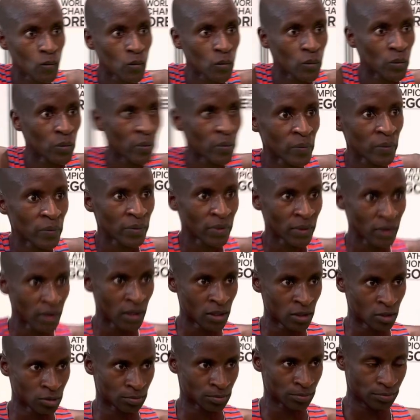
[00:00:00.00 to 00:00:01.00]
The Steeple
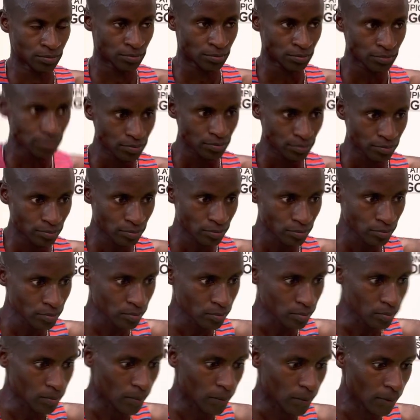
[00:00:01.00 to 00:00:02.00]
Freedom, how do you feel like it went out
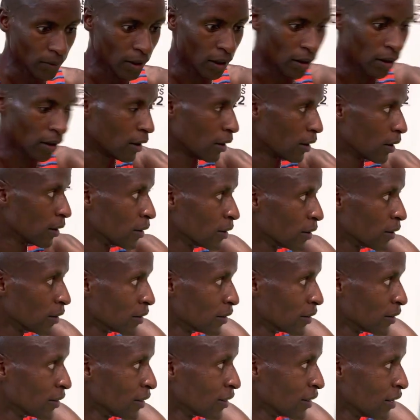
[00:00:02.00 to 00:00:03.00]
there? Uh,
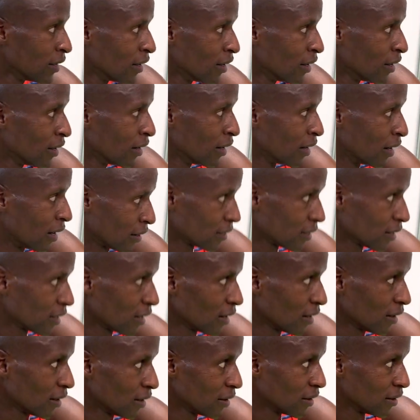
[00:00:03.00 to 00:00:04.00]
I think
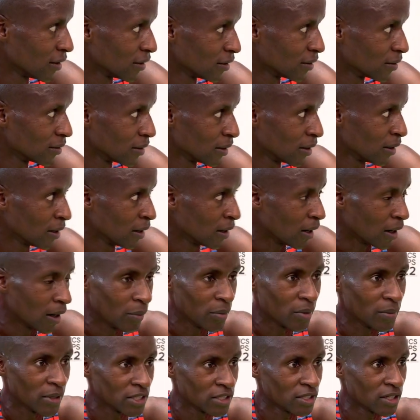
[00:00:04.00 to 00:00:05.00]
I, I
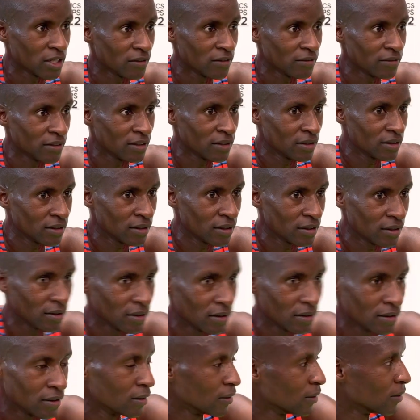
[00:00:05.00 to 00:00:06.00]
put myself in
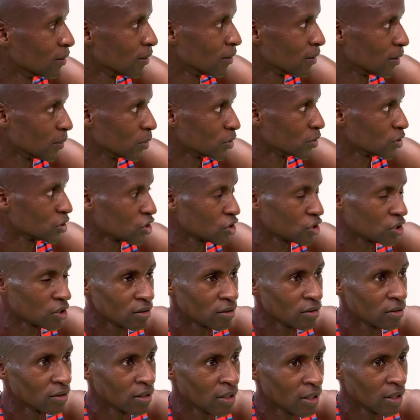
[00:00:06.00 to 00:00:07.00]
the, the position
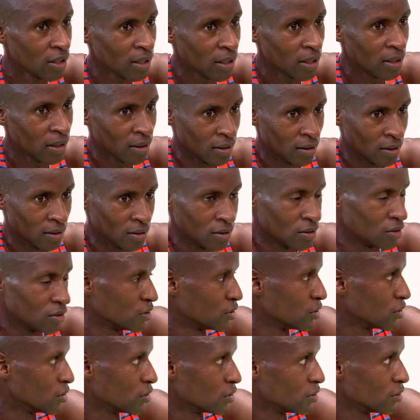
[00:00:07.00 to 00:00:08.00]

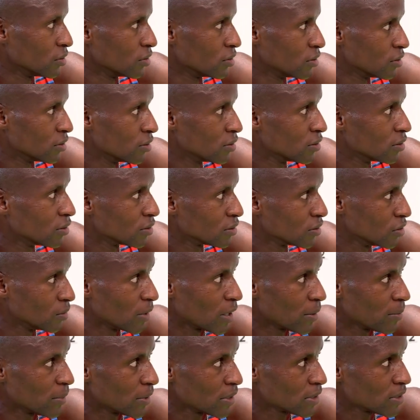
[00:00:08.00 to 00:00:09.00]
to do
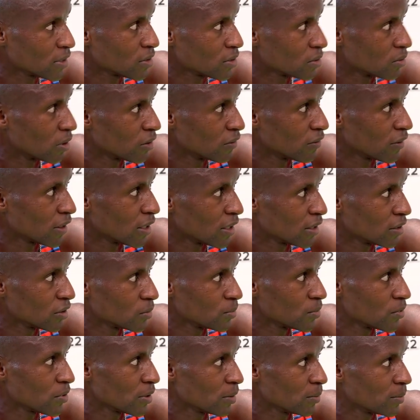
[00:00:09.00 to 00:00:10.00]
my best to qualify in
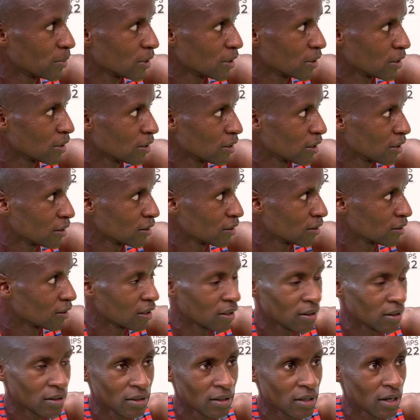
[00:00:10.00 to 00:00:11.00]
top three, but uh, I, didn't,
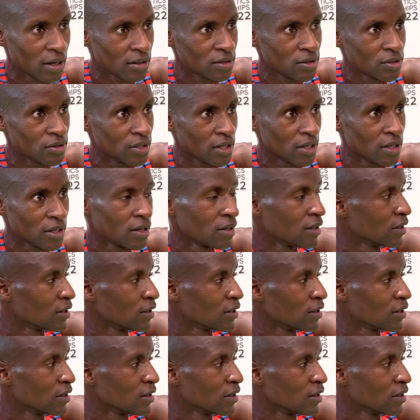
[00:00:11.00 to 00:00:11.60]
I did not today.